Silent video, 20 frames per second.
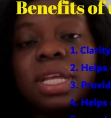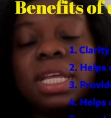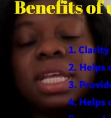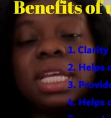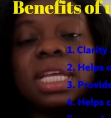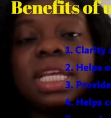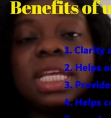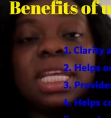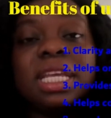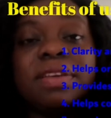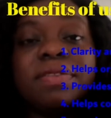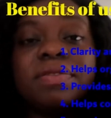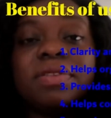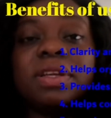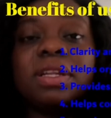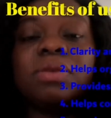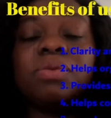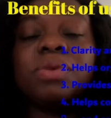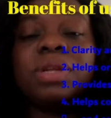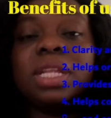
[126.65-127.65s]
even
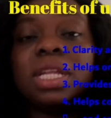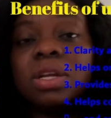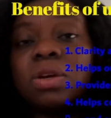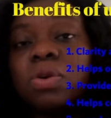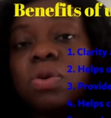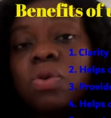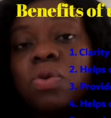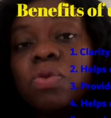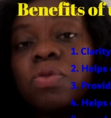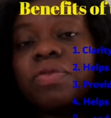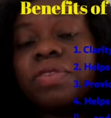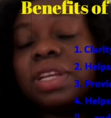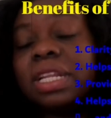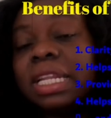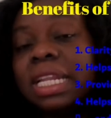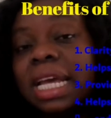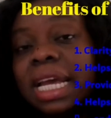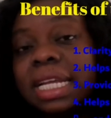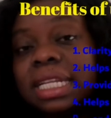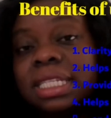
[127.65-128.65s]
within
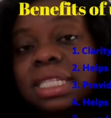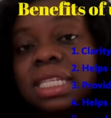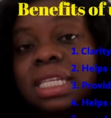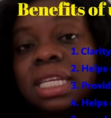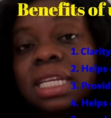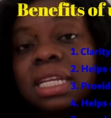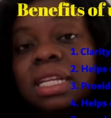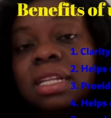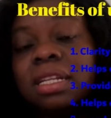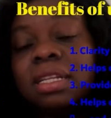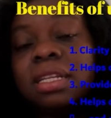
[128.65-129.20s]
COVID-19.